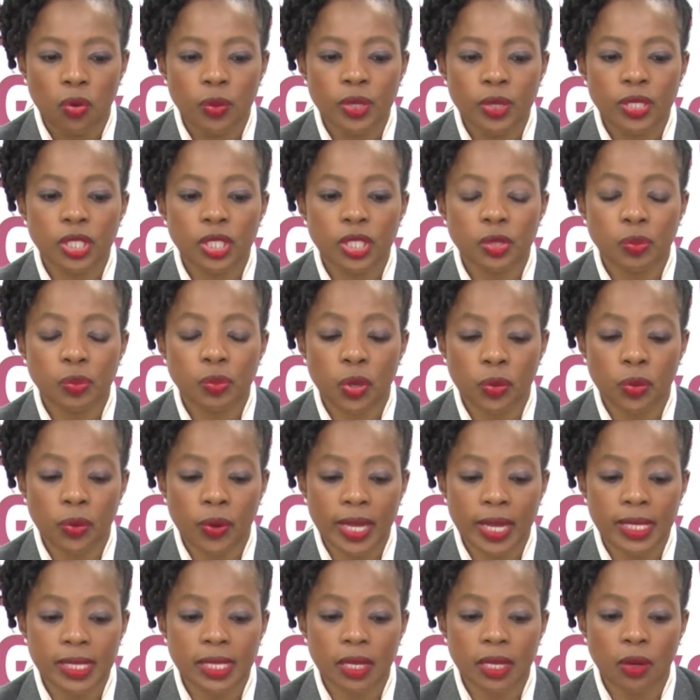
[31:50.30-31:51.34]
which is
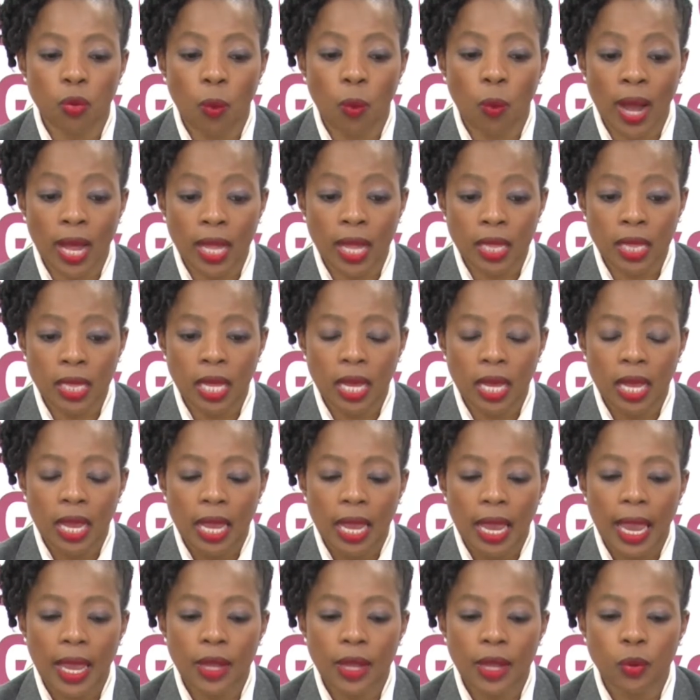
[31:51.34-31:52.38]
progressing well,
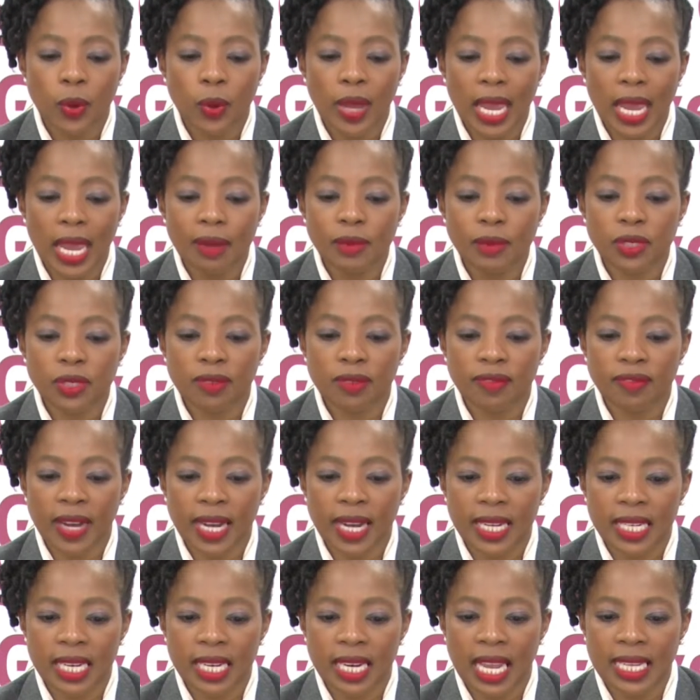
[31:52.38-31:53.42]
and we aim to
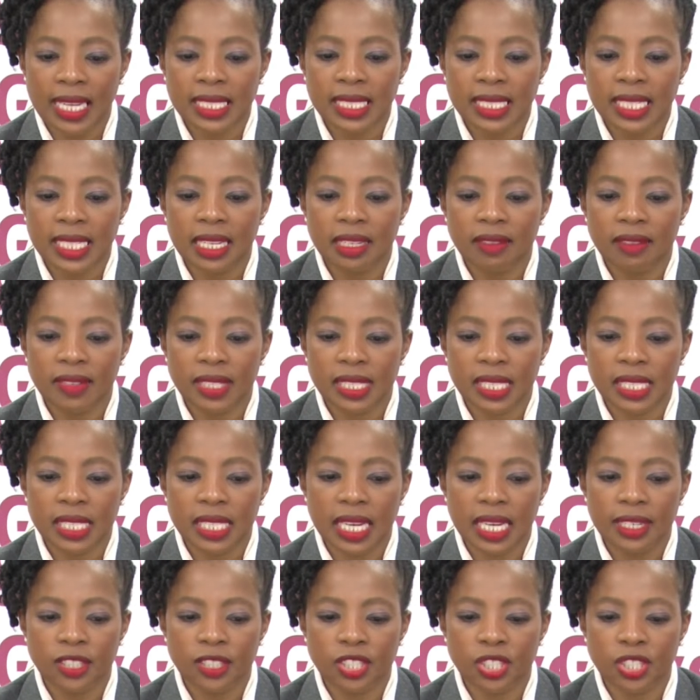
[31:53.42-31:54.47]
finalize the
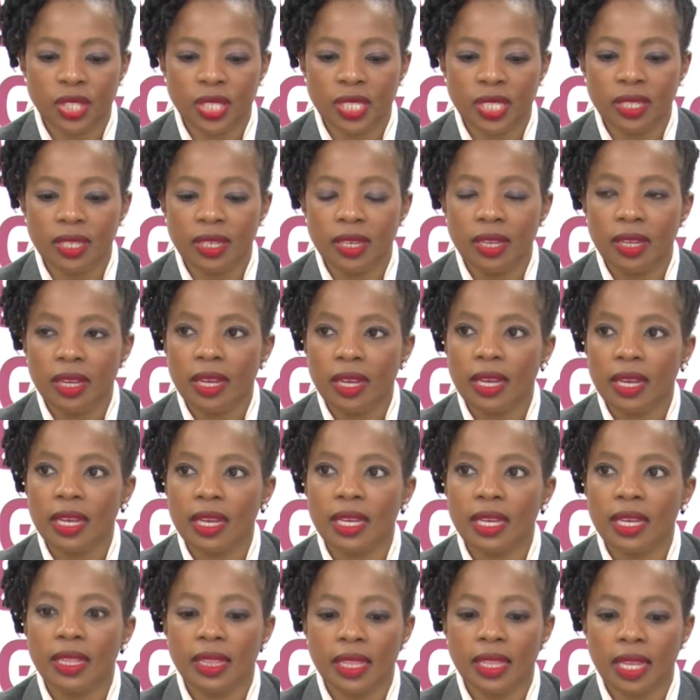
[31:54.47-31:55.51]
investigation
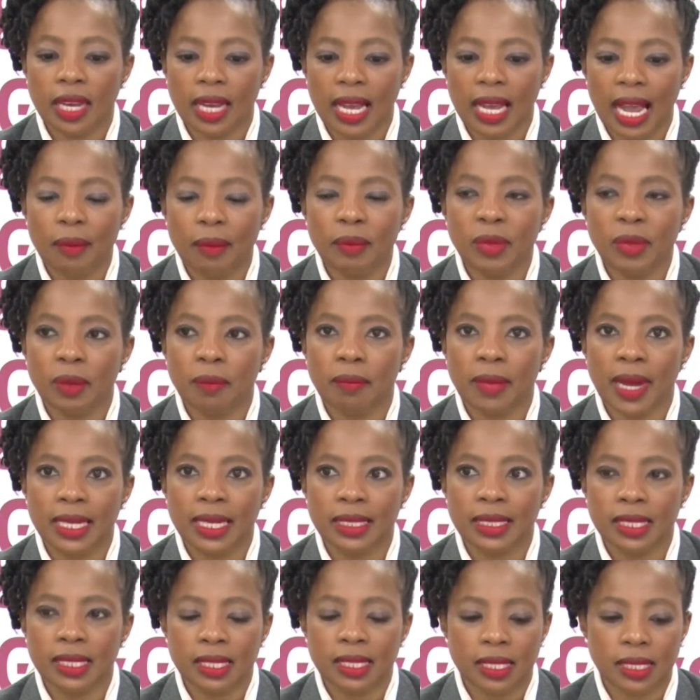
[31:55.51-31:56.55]
in the coming
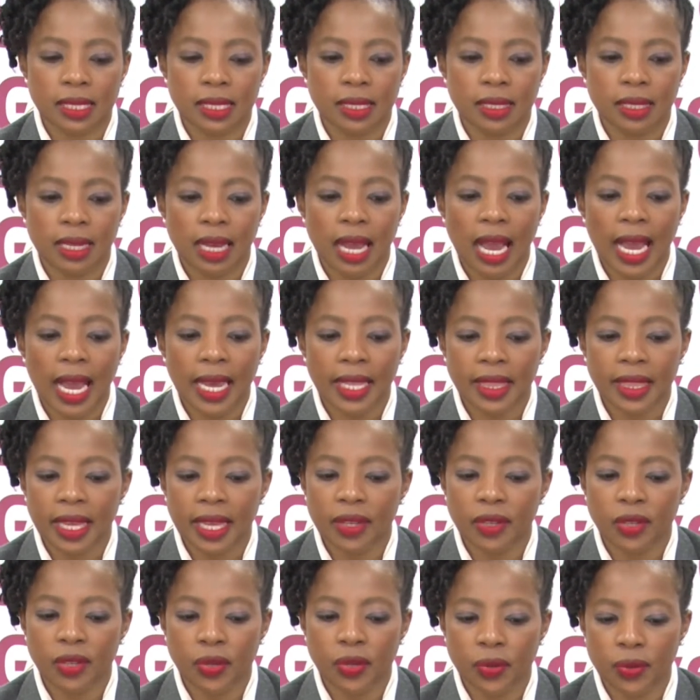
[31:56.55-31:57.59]
months. I
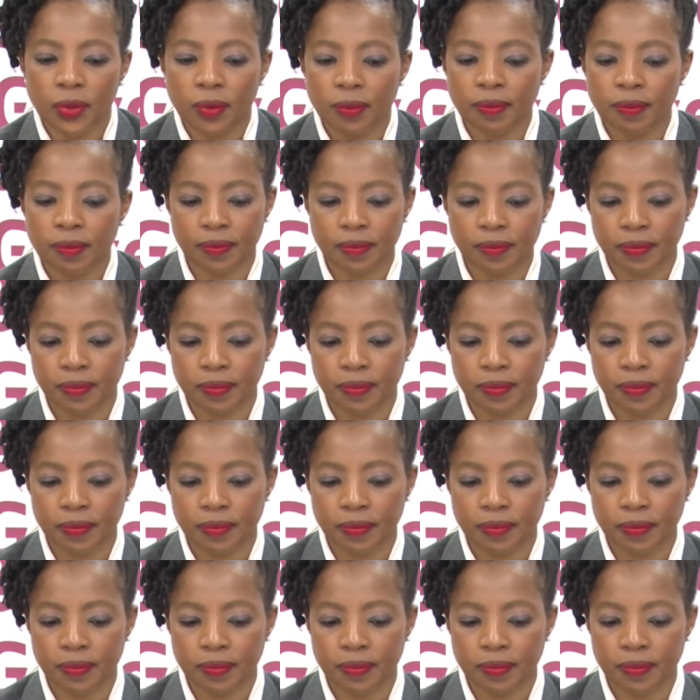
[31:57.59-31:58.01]
thank you.